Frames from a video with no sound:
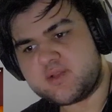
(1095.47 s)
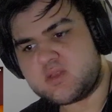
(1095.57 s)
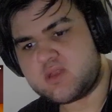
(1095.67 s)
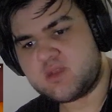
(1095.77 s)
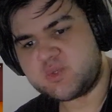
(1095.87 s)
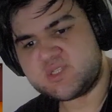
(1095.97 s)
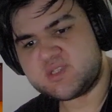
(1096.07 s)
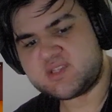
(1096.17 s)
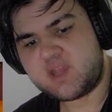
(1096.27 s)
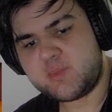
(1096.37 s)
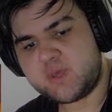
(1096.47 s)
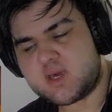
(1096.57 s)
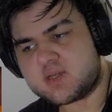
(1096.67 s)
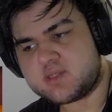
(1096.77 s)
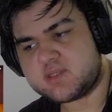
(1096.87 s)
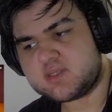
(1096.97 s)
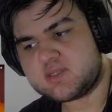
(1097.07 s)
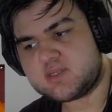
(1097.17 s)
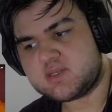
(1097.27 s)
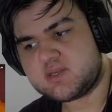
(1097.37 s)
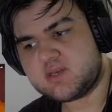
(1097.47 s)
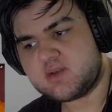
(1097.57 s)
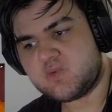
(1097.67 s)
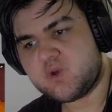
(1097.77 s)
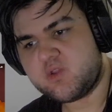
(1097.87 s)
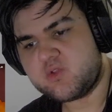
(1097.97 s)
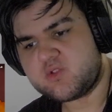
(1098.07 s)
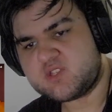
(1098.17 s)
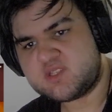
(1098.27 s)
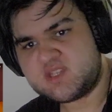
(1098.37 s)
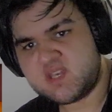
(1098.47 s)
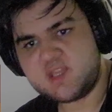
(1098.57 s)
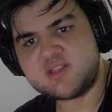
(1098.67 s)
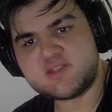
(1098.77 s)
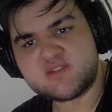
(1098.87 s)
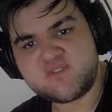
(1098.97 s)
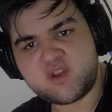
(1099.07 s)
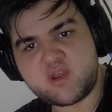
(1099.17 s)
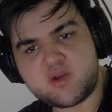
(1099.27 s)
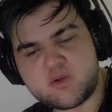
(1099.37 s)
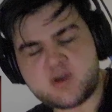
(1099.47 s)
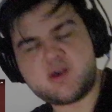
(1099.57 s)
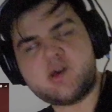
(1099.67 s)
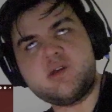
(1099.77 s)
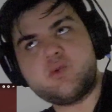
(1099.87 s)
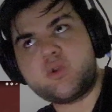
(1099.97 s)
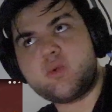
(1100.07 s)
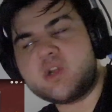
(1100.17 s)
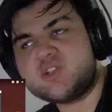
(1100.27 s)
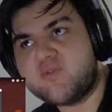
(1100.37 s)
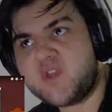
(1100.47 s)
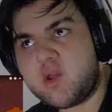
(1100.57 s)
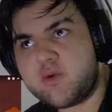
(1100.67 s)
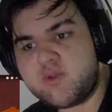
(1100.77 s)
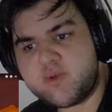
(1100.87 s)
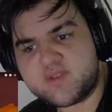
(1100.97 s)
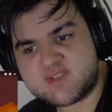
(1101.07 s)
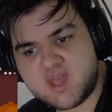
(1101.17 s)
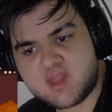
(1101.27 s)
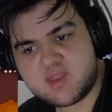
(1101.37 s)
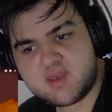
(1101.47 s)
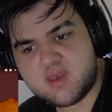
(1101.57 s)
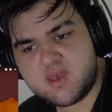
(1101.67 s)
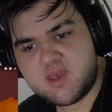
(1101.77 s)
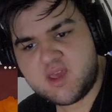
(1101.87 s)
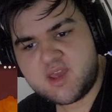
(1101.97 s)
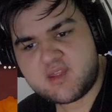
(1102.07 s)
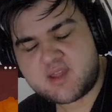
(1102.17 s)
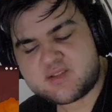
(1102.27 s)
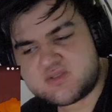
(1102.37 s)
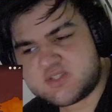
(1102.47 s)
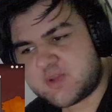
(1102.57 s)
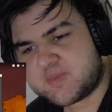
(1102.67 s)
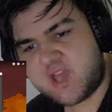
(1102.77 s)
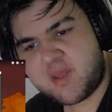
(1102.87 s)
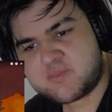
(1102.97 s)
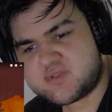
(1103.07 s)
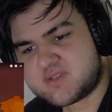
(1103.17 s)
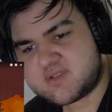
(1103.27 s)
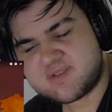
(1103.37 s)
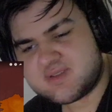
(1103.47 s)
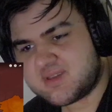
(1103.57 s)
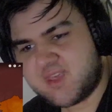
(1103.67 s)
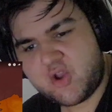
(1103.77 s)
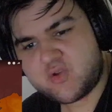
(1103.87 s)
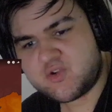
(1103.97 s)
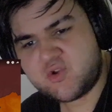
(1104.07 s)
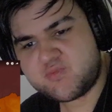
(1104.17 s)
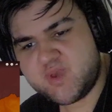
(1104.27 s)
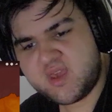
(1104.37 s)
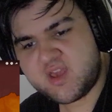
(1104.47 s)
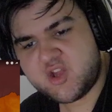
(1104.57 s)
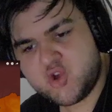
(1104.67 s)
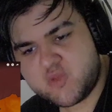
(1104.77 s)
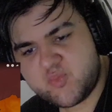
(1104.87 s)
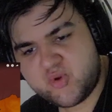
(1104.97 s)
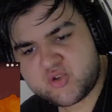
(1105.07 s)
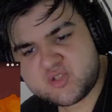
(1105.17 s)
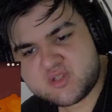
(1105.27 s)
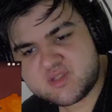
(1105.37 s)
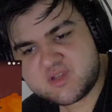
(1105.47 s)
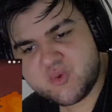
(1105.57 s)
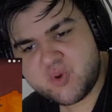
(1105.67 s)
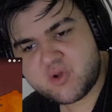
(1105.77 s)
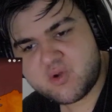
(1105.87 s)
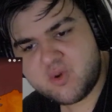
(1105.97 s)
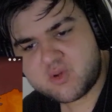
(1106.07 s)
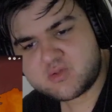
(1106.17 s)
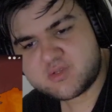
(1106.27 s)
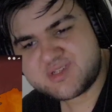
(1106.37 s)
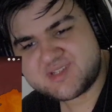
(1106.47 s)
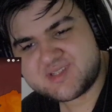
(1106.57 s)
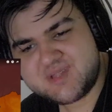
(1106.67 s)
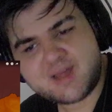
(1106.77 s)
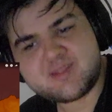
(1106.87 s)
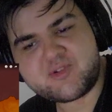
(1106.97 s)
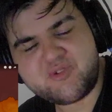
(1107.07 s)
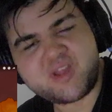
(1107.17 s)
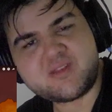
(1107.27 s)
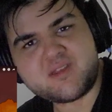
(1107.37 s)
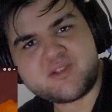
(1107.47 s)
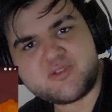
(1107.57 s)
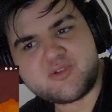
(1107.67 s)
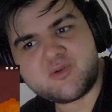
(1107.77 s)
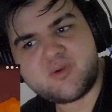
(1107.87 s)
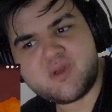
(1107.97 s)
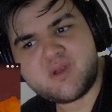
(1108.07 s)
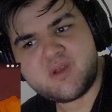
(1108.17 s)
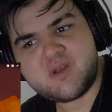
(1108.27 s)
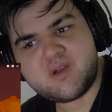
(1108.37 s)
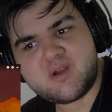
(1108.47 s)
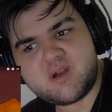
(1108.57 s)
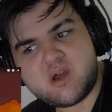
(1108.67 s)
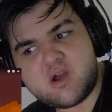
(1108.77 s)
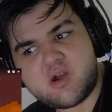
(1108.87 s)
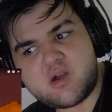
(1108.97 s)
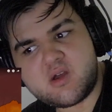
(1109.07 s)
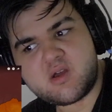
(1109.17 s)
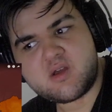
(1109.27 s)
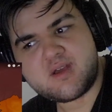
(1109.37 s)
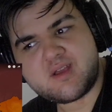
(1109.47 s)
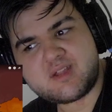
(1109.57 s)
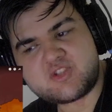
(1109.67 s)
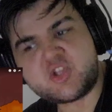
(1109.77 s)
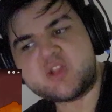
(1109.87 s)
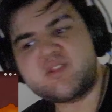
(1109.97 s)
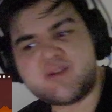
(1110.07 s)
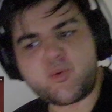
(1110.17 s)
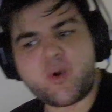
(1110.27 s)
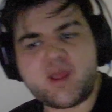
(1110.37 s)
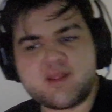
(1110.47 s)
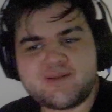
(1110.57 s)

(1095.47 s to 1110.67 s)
It was insane because when you see this video, when you watch the video and you understand that sometimes being a good person, quote unquote, is not the right thing to do. Uh, it's not the right